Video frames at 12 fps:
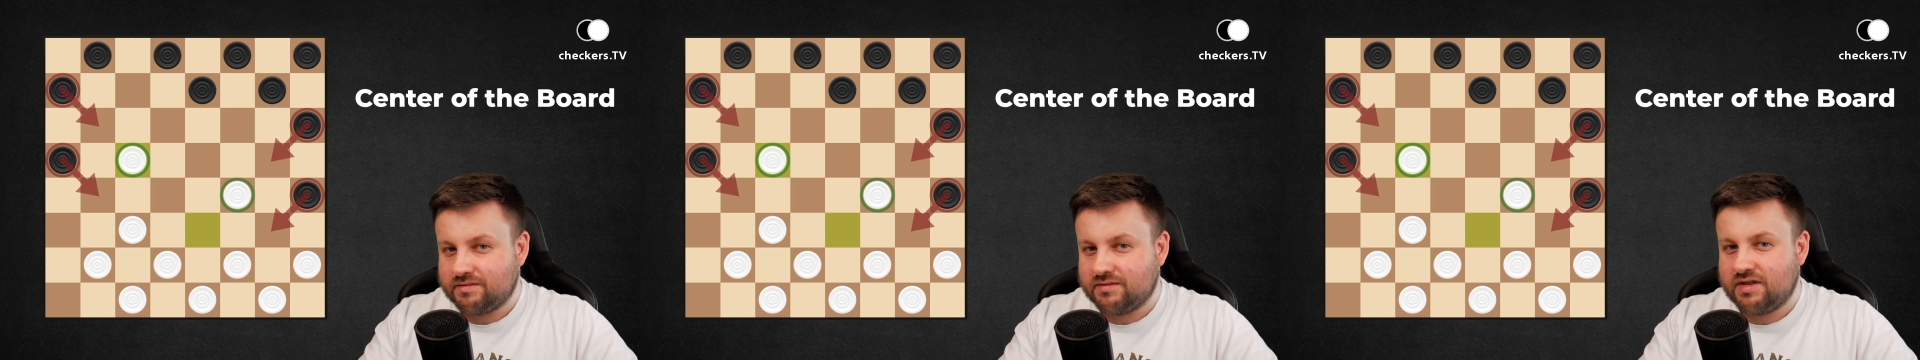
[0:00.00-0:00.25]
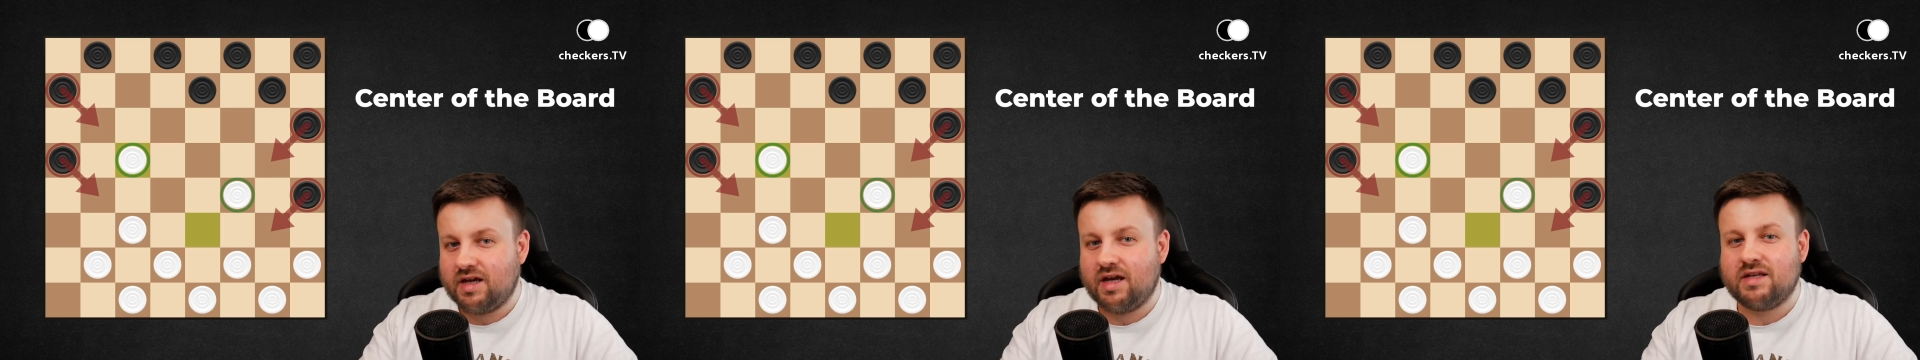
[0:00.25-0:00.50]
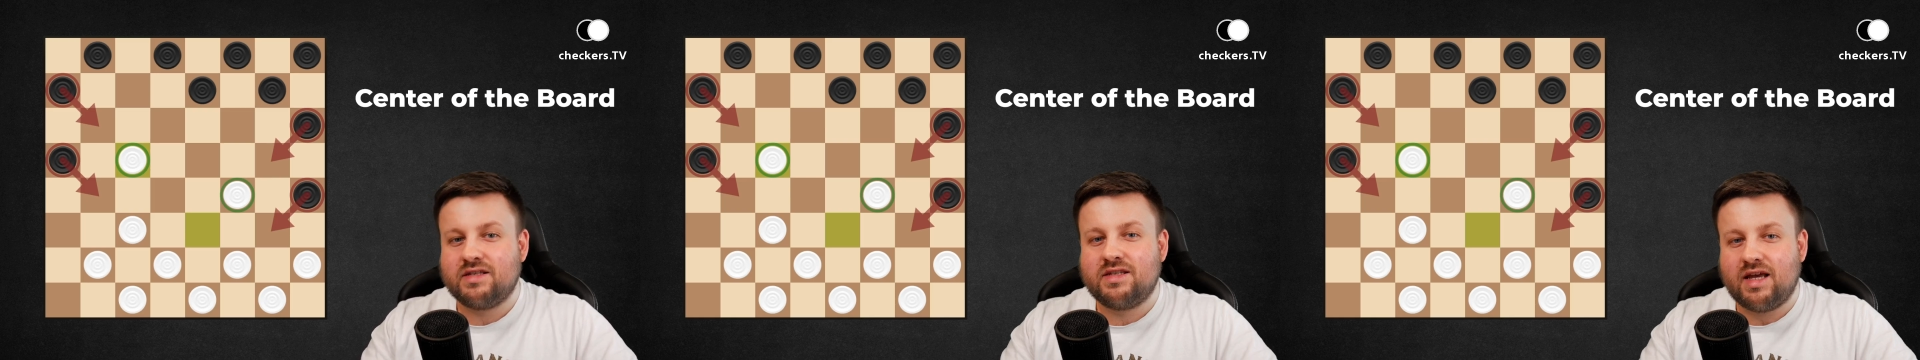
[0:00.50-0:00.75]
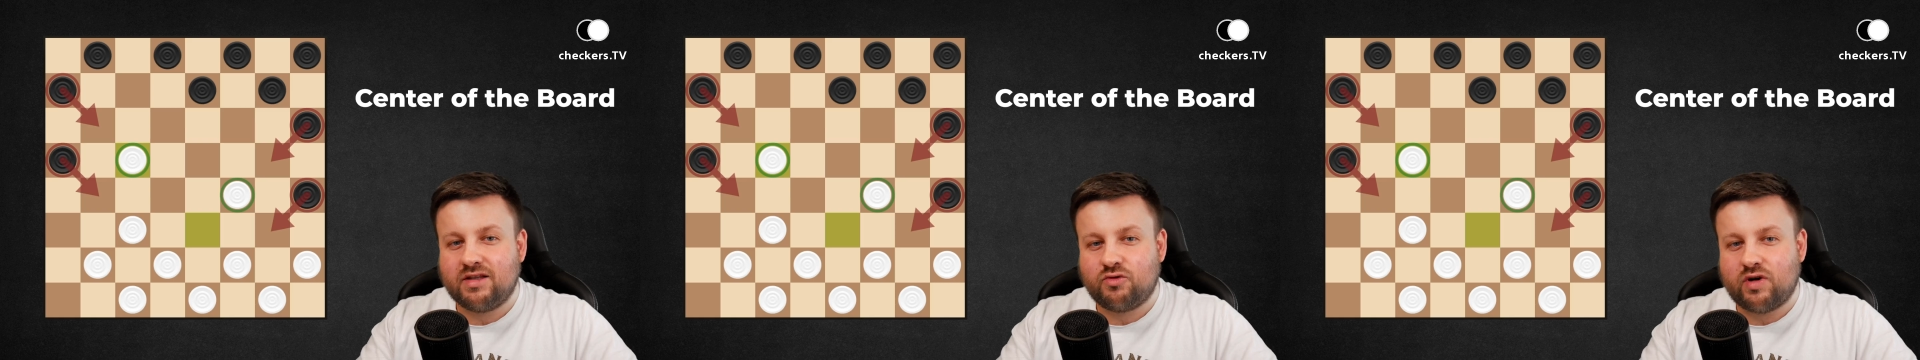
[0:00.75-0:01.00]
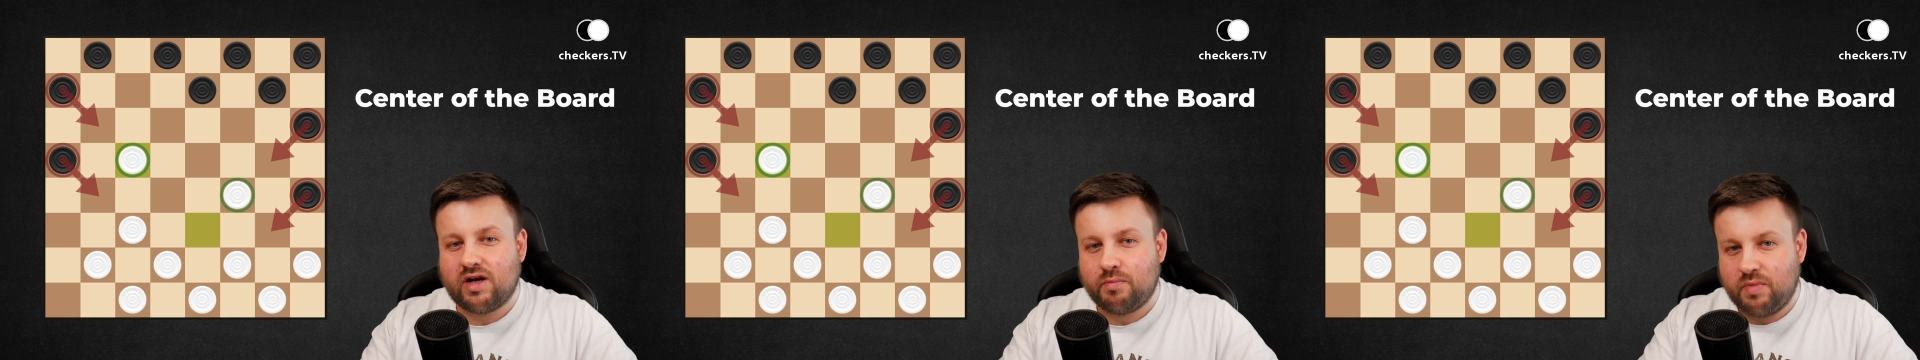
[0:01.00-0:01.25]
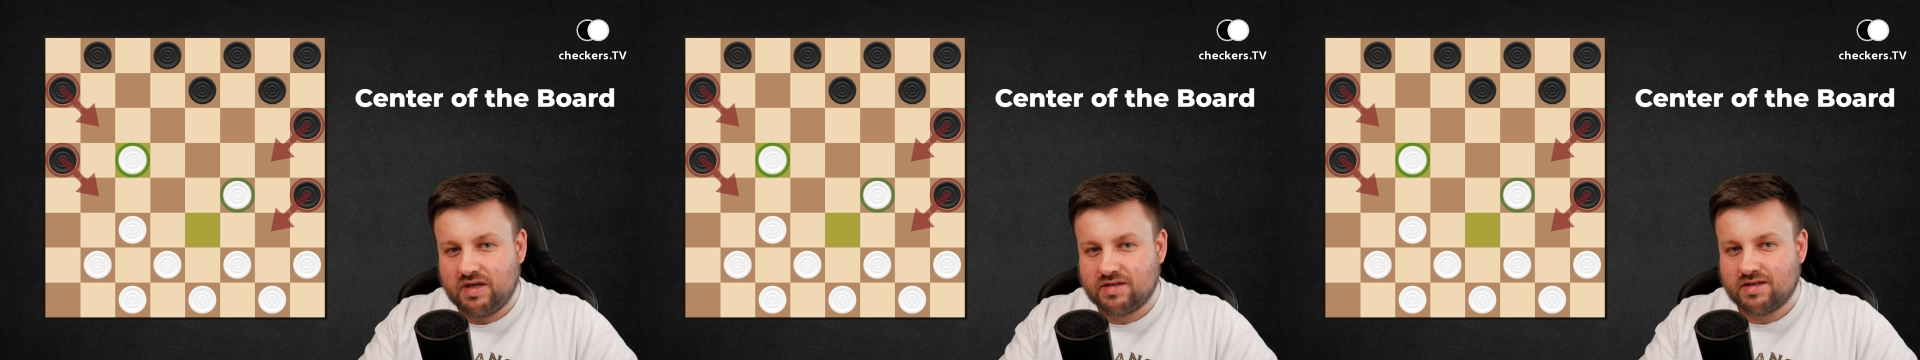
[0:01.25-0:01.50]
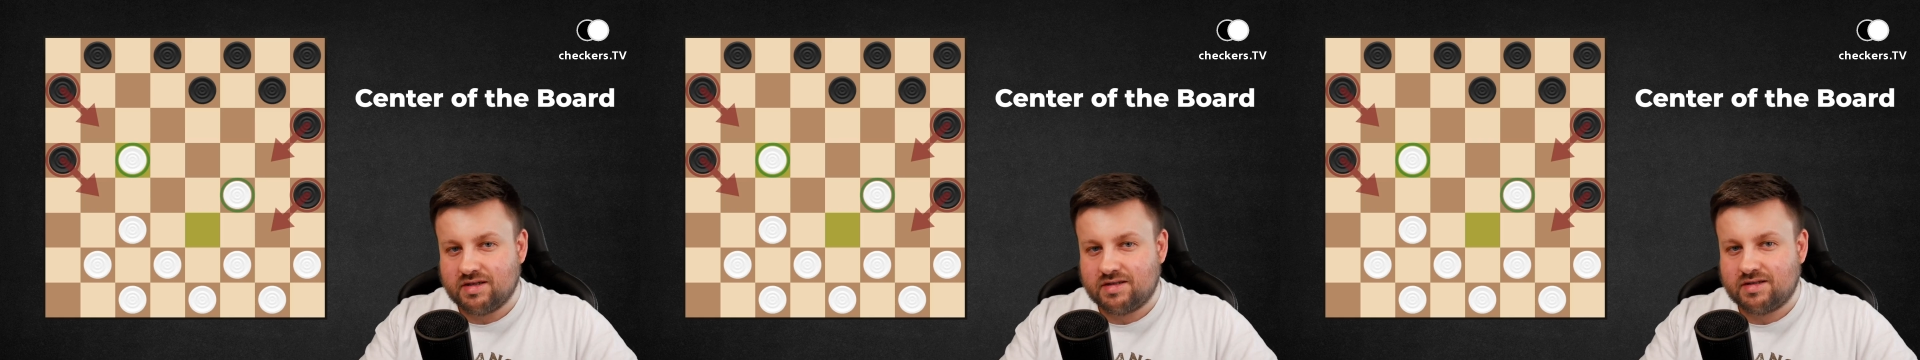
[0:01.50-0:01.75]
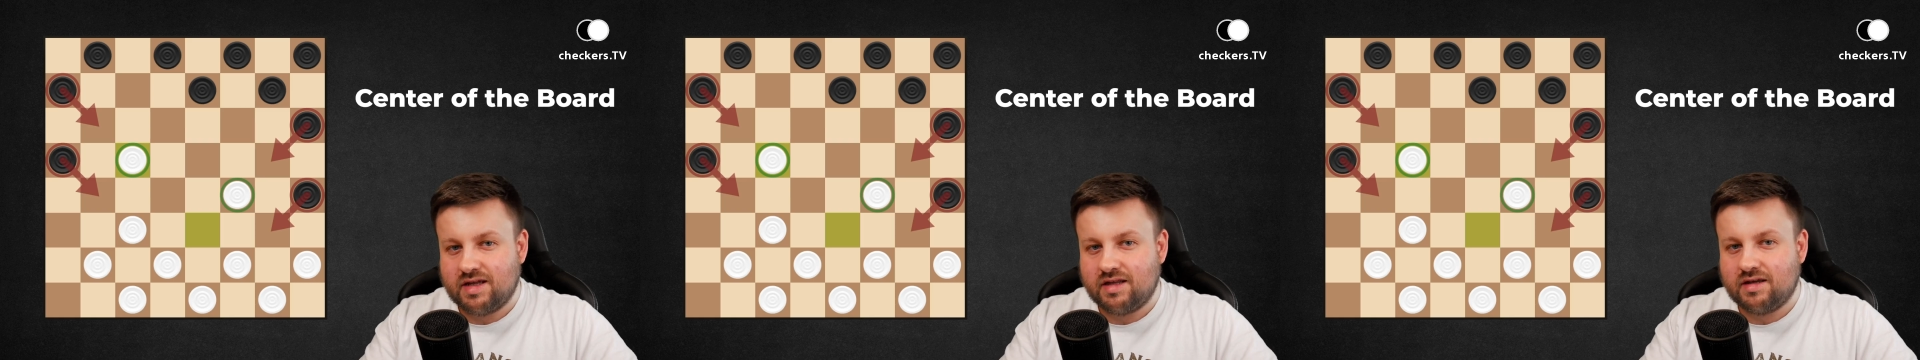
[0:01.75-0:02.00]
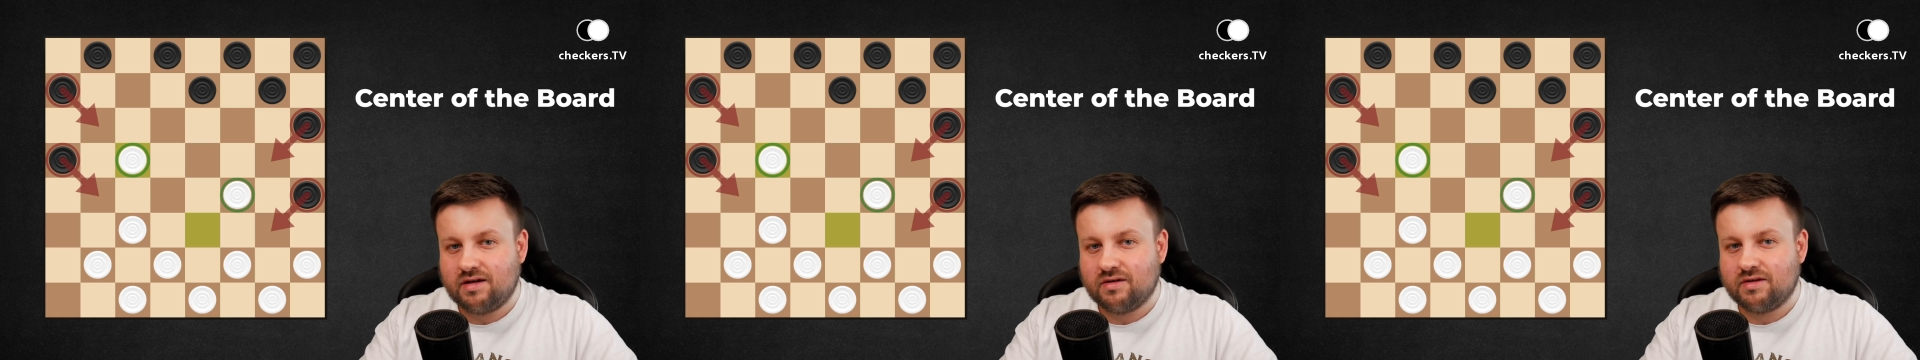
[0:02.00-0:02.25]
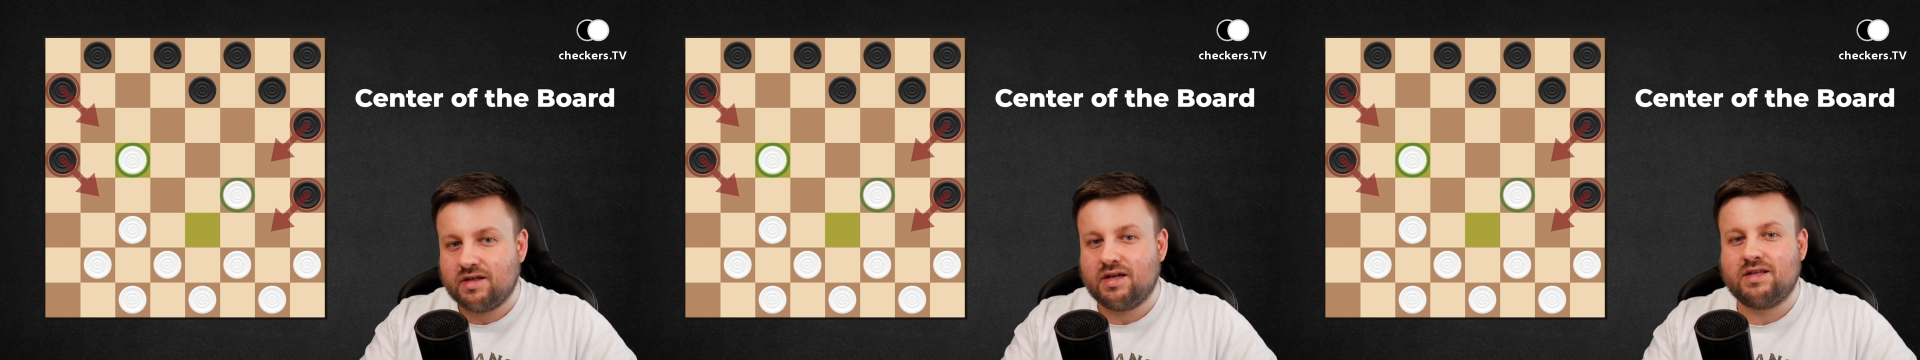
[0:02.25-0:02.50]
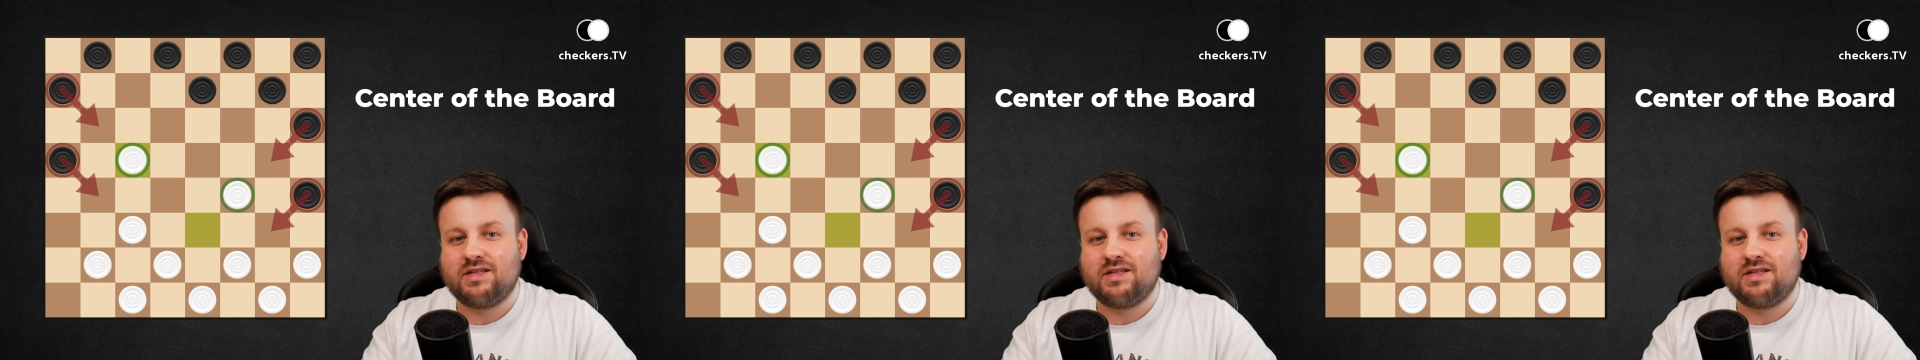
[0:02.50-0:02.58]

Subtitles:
the central pieces standing on the